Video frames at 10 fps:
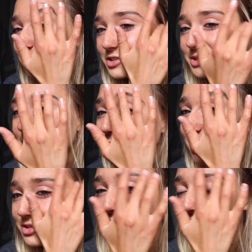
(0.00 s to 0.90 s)
I used to be a
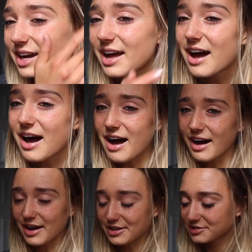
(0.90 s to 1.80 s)
person who's like,
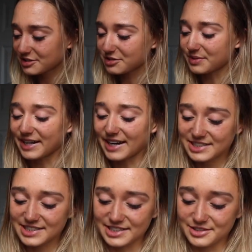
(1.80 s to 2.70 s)
I, I used to tweet, I
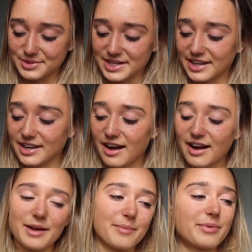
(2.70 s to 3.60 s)
actually did tweet, like,
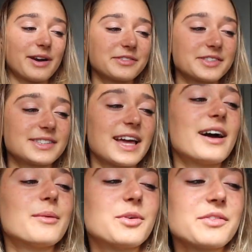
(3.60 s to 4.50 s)
I am proud to say
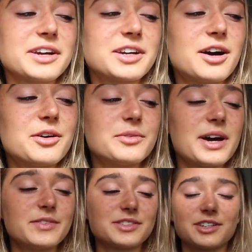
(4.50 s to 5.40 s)
I'm not that girl who
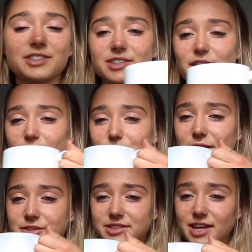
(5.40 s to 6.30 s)
ever touches her
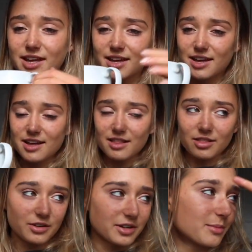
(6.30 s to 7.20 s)
eyebrows.
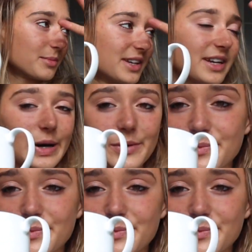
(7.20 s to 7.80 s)
Look at me now.